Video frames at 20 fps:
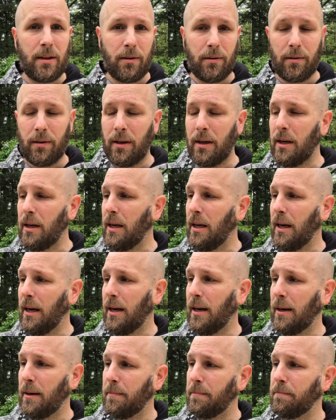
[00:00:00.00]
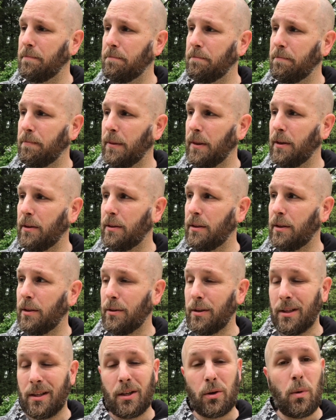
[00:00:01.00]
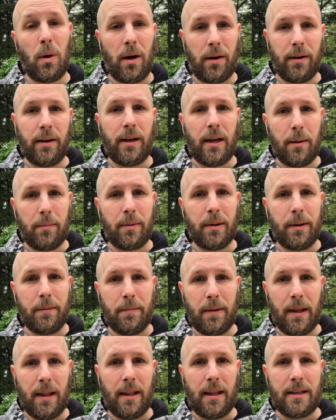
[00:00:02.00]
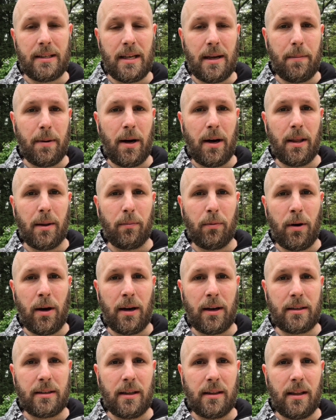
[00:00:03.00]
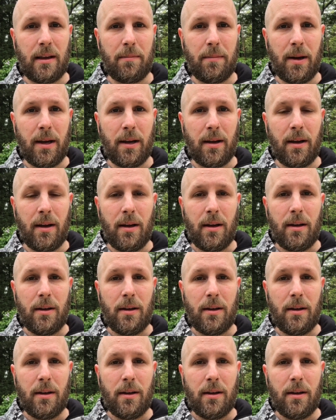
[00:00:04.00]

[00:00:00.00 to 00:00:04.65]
They're, um, they're, they're just a quality company and they stand behind the products that they make.